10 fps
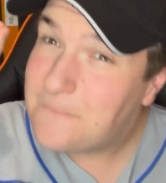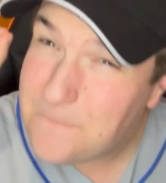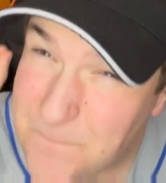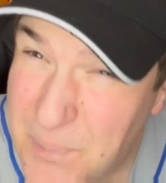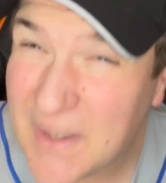
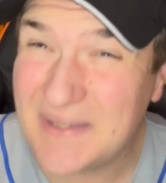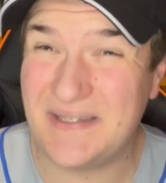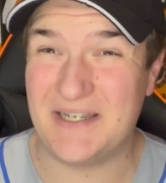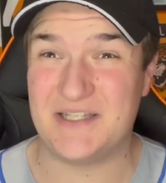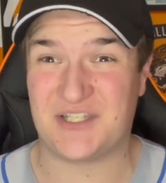
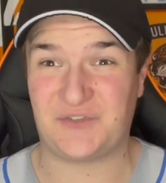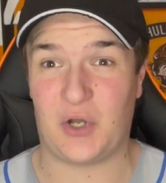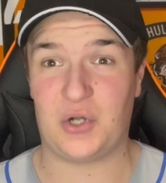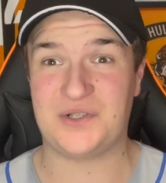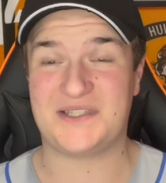for
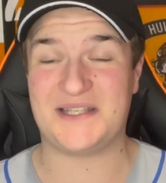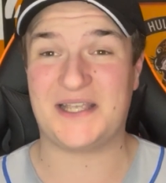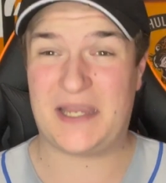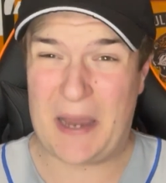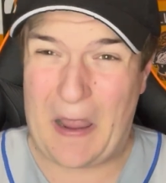Hull
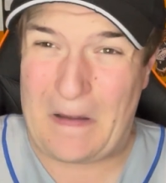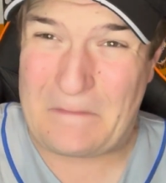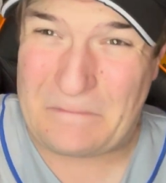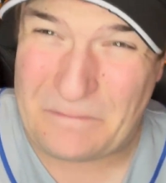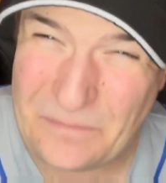City.
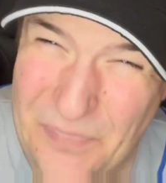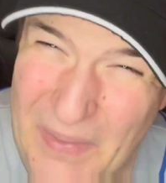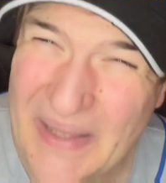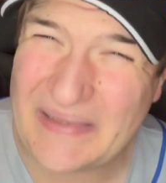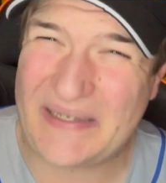
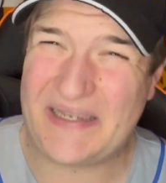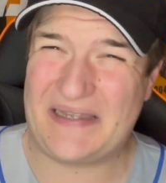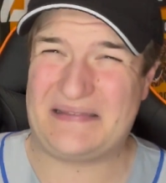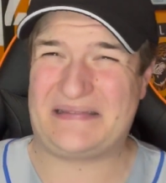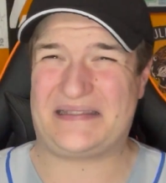
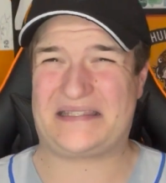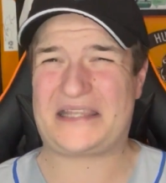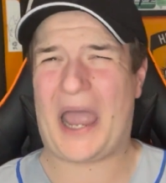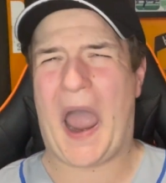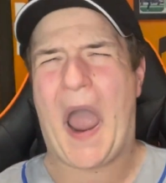Billions.
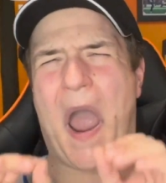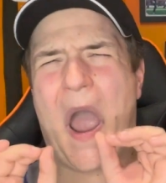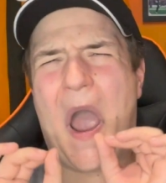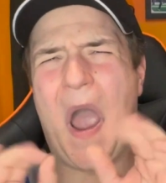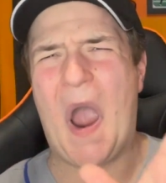
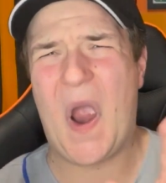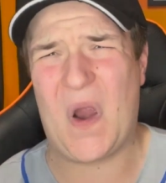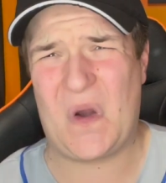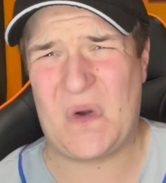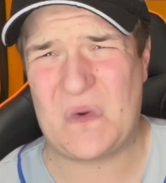
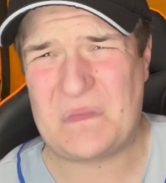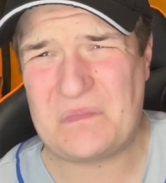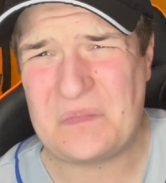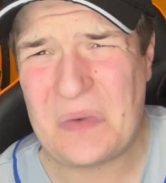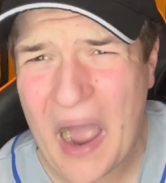Oh
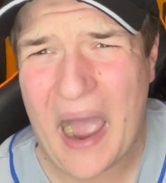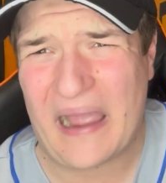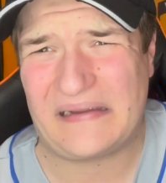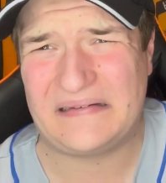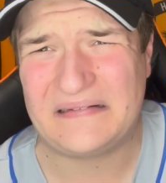
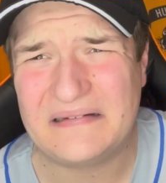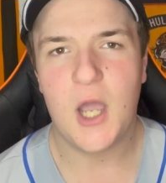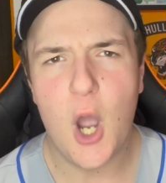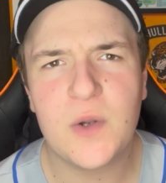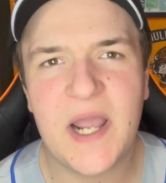my.
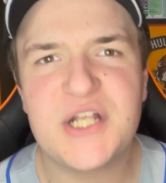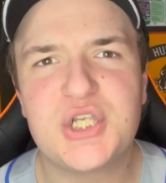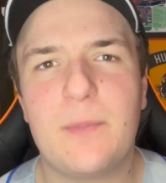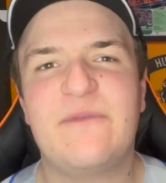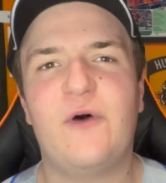Okay,
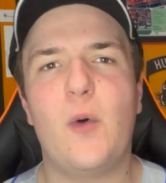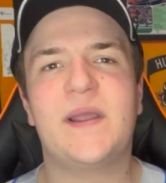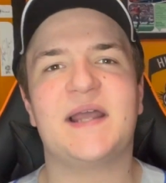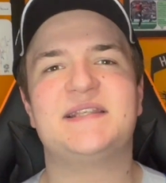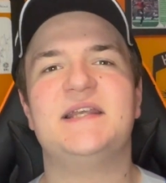so before we
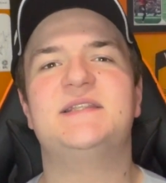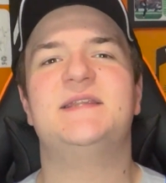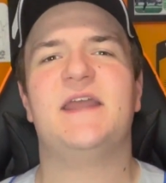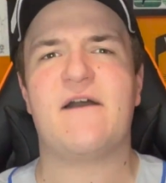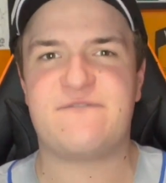get into
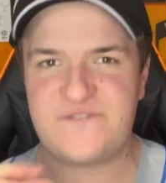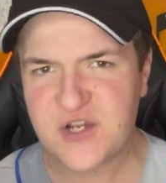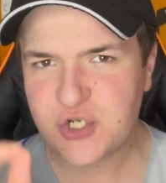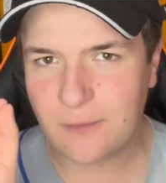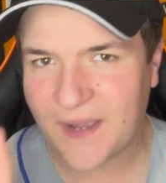the
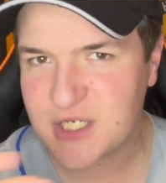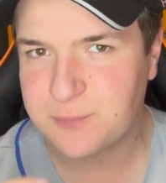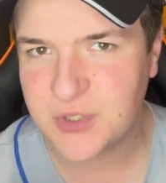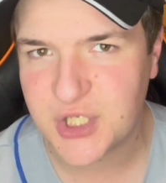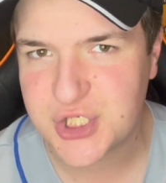official match
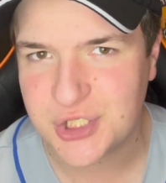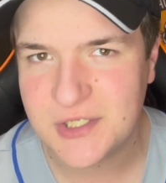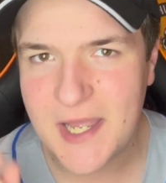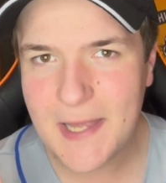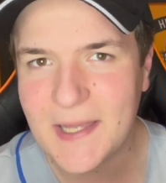
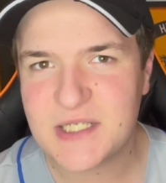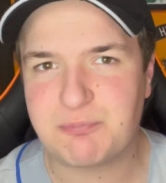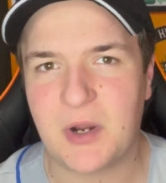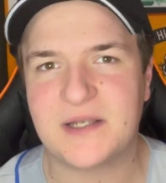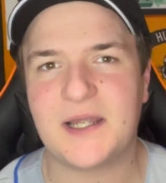prediction, let's
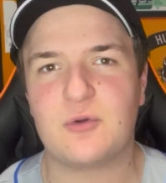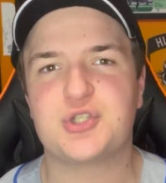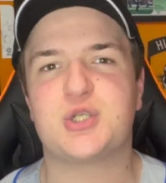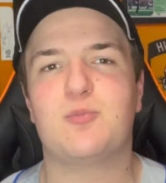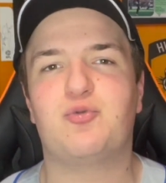break down
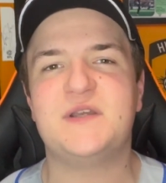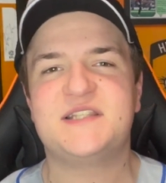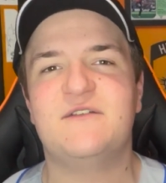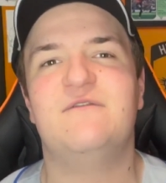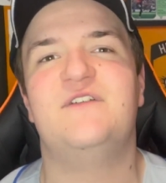some
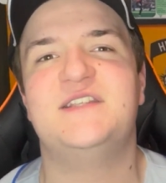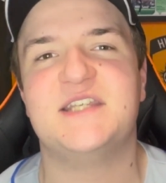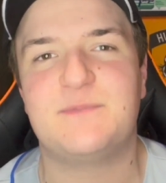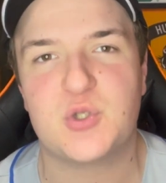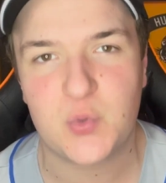recent
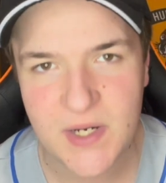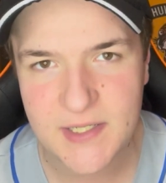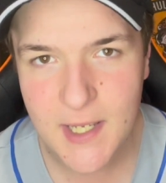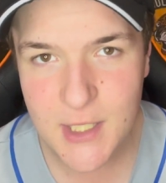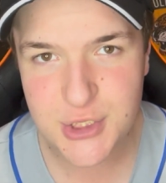visits
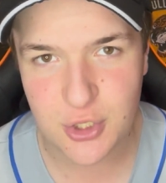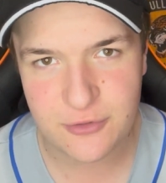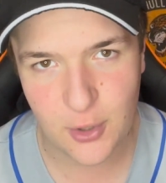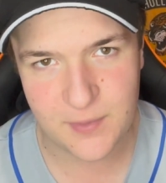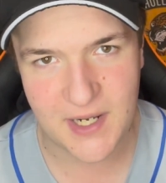between
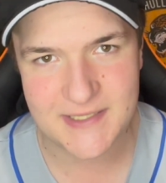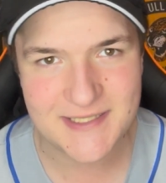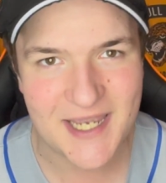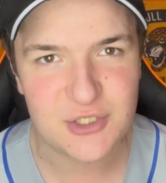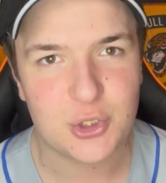Scunthorpe
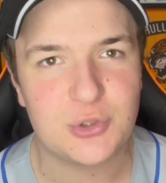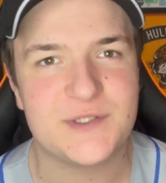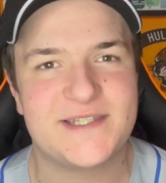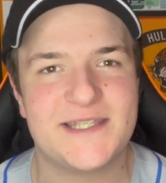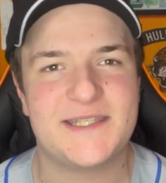United and Hull
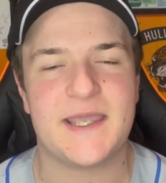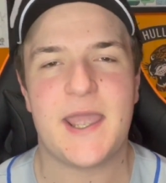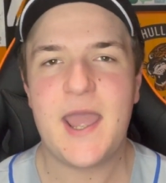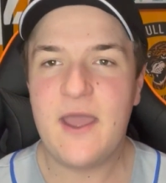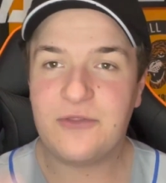
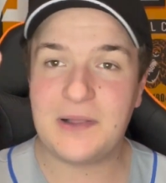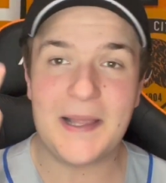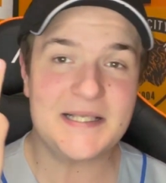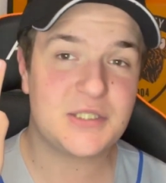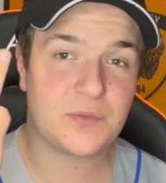City. The
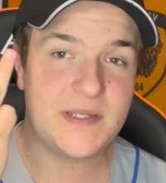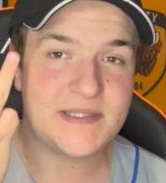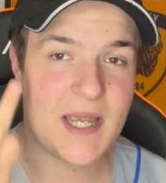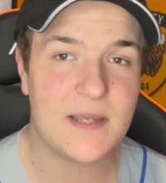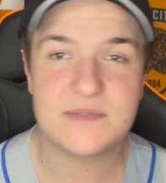last 3
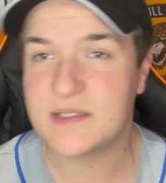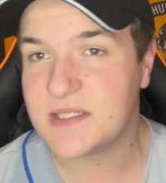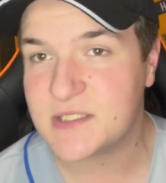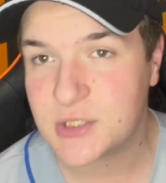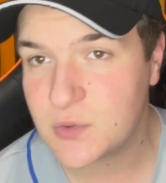times that
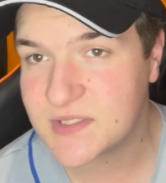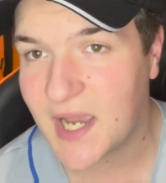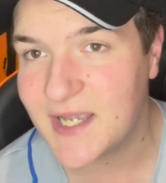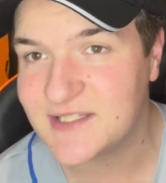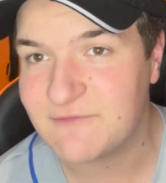these two
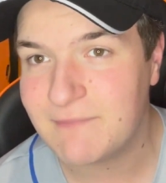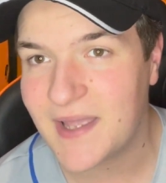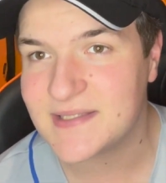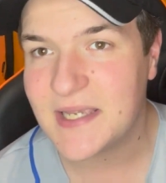sides have met